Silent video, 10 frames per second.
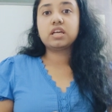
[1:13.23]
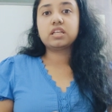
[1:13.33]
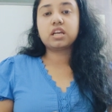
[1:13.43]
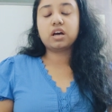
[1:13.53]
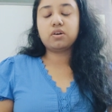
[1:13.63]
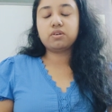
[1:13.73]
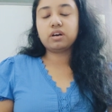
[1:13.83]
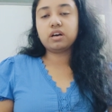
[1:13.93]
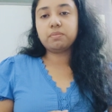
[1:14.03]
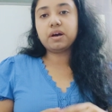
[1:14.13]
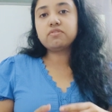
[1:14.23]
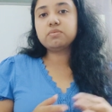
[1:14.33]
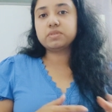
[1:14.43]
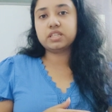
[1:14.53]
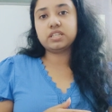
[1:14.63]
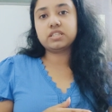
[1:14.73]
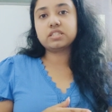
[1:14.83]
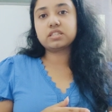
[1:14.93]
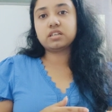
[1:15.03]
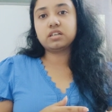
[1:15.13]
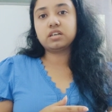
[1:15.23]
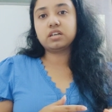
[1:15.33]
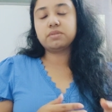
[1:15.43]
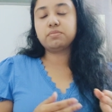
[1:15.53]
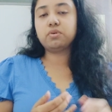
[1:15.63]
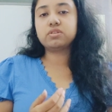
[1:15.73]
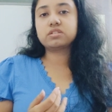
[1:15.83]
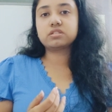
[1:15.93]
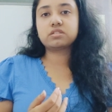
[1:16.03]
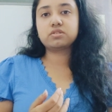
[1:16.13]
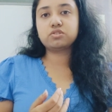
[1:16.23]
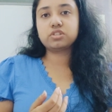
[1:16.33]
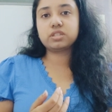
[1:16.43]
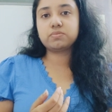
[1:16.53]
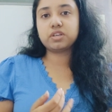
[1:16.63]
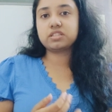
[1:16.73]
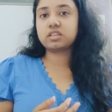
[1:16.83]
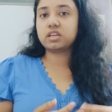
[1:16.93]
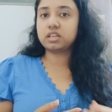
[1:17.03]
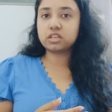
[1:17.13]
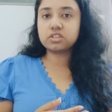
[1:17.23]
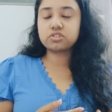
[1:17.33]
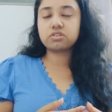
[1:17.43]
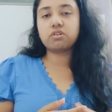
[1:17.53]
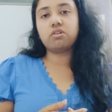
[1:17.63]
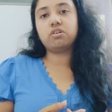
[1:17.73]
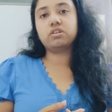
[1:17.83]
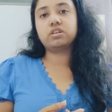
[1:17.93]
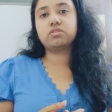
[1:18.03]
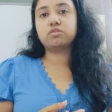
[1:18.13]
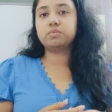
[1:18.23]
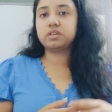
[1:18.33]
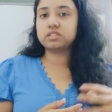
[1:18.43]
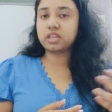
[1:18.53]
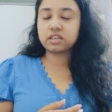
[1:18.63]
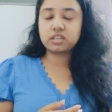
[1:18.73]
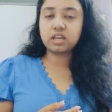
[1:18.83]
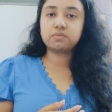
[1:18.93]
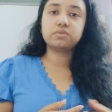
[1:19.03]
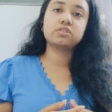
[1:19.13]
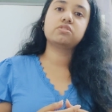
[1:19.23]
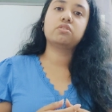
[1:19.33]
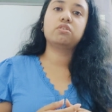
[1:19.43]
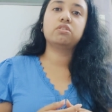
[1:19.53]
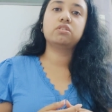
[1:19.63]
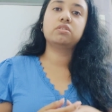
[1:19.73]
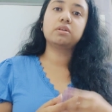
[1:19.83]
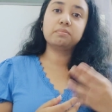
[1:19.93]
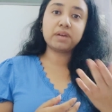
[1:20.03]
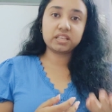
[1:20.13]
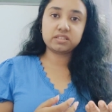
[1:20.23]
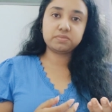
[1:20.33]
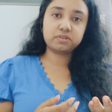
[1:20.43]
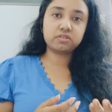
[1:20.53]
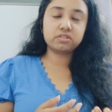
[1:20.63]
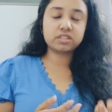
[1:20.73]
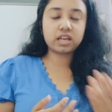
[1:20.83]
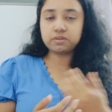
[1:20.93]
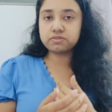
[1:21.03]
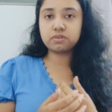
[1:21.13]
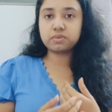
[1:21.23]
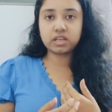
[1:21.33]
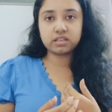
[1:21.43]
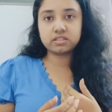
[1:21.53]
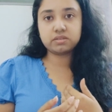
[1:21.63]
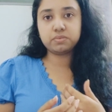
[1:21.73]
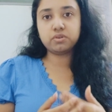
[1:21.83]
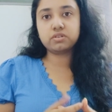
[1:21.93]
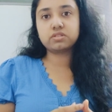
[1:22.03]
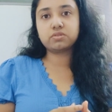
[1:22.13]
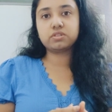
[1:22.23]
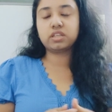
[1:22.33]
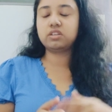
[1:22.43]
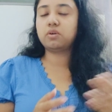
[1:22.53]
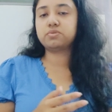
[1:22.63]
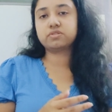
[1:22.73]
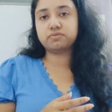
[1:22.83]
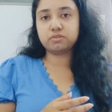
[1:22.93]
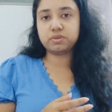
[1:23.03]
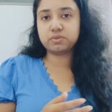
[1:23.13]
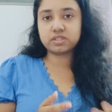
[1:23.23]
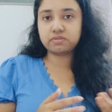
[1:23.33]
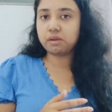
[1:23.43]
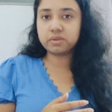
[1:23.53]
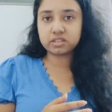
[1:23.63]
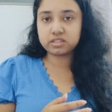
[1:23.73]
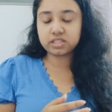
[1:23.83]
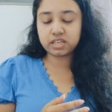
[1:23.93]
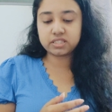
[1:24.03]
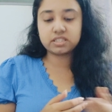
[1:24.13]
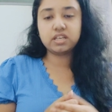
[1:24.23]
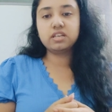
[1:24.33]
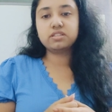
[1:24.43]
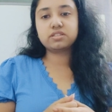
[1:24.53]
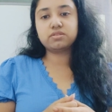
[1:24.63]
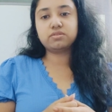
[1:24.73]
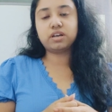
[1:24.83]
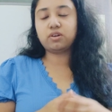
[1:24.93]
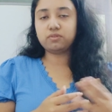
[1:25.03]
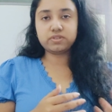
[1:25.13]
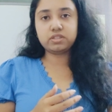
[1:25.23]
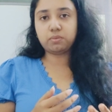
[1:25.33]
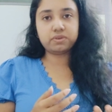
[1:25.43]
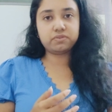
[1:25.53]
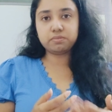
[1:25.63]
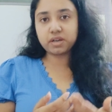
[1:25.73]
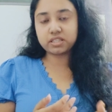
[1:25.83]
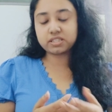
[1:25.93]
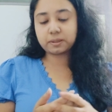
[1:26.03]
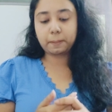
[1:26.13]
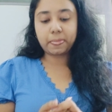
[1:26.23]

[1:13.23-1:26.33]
Now, apart from these, in boards, usual subjects are English, or it could be a second language, or maths, because I was from an ISC board, so the other option for me was environment and science. So I obviously opted for maths.